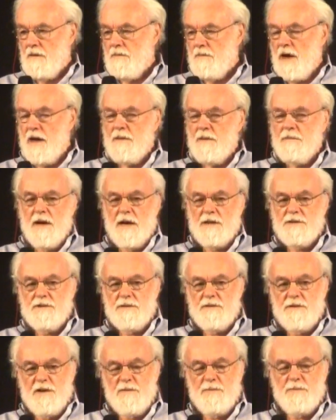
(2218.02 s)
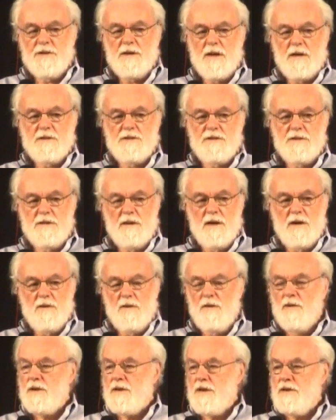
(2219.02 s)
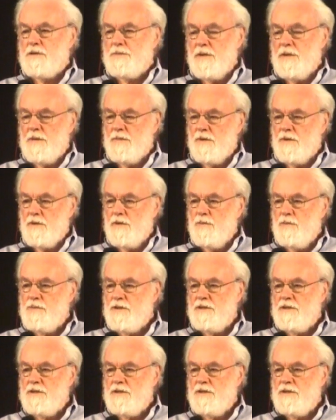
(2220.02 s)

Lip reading: My imaginary of production are all of those people who